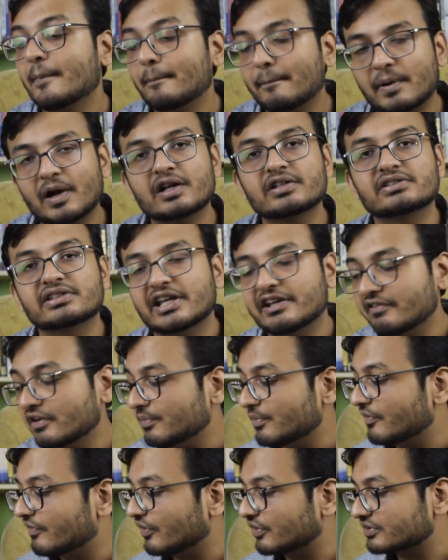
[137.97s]
Plus, even
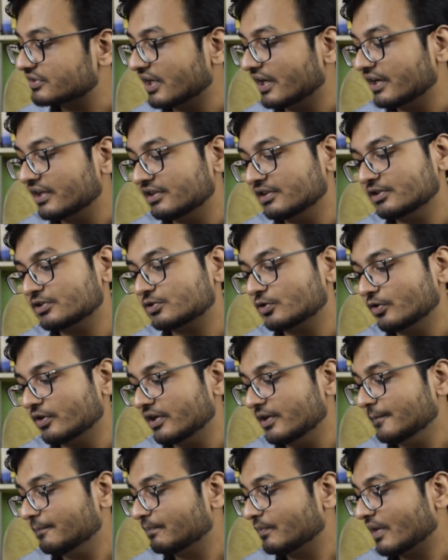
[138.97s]
before starting the
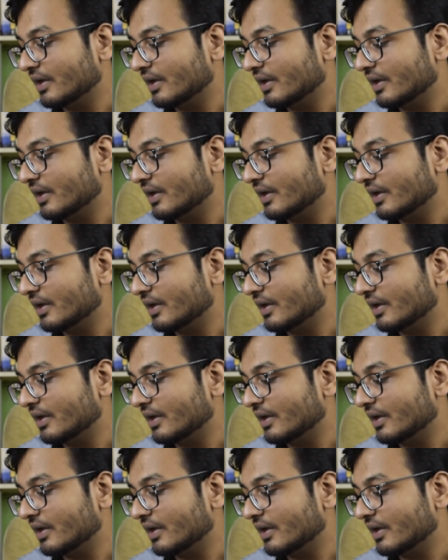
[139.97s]
story,